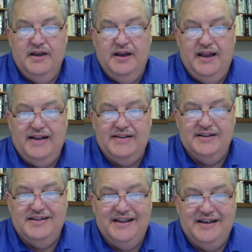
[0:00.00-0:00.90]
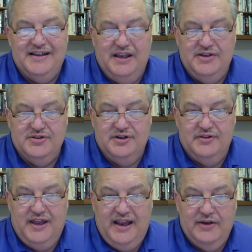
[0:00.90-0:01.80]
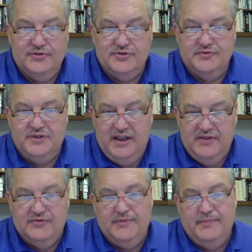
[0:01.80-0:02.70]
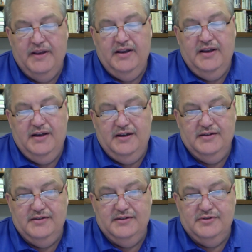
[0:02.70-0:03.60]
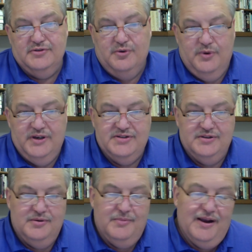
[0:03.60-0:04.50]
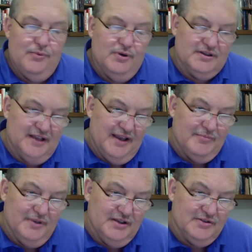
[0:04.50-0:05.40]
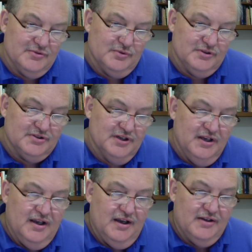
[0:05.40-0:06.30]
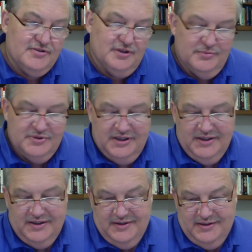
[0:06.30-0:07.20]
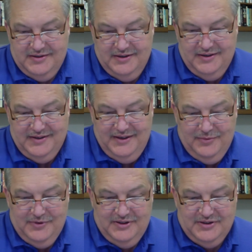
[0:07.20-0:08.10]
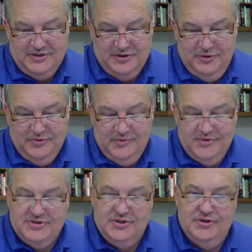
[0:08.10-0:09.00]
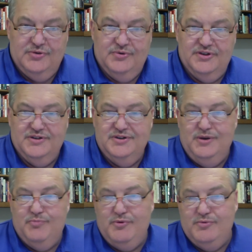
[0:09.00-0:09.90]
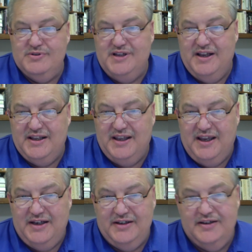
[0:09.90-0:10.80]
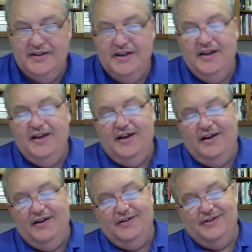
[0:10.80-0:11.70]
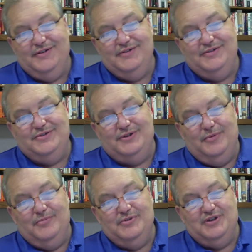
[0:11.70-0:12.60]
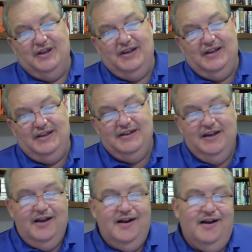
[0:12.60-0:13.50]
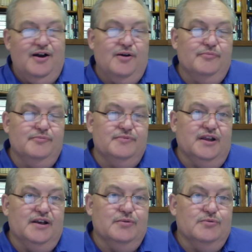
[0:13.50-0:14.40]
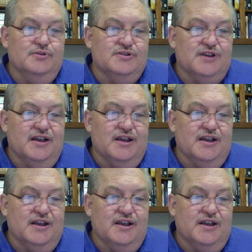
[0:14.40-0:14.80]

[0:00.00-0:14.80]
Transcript: at the dedication of the house of David. There's question about what that means. Some say it's a song that was sung when the temple was dedicated. Some say that it was